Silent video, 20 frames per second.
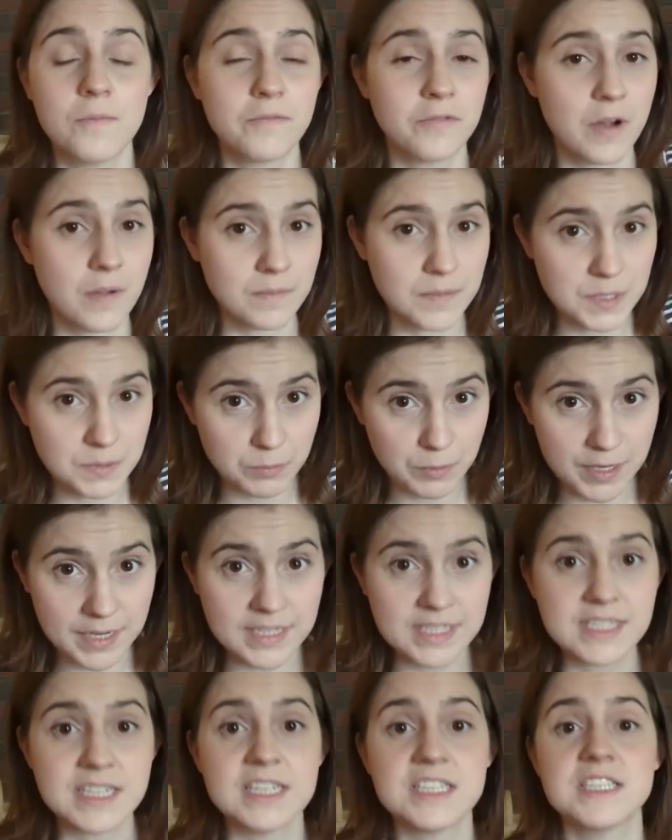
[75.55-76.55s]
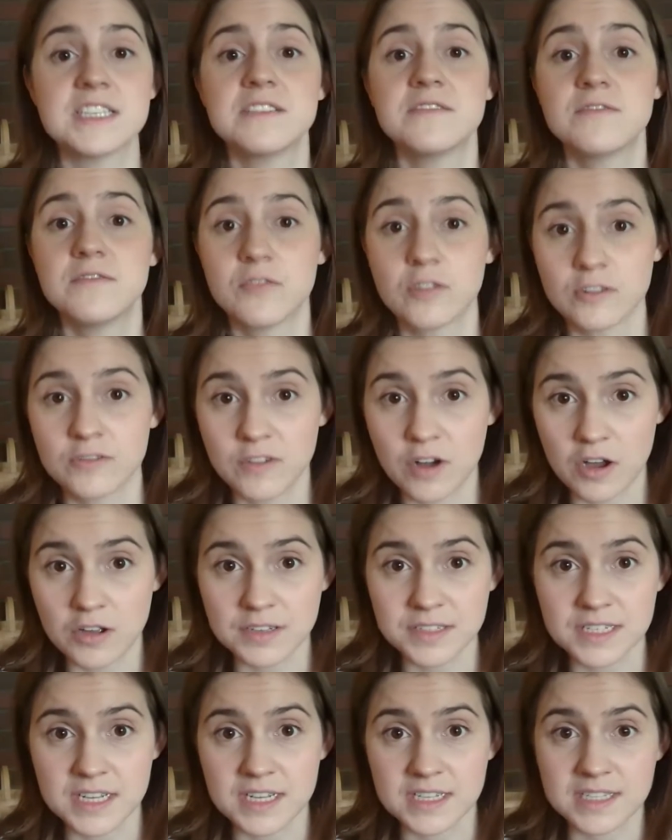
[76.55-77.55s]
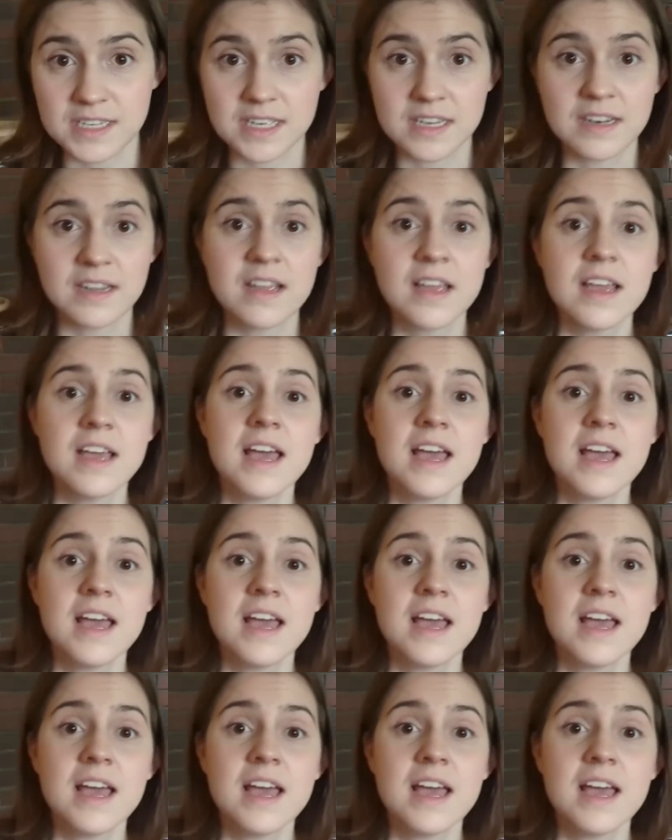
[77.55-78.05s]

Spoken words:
from spring season for fall season.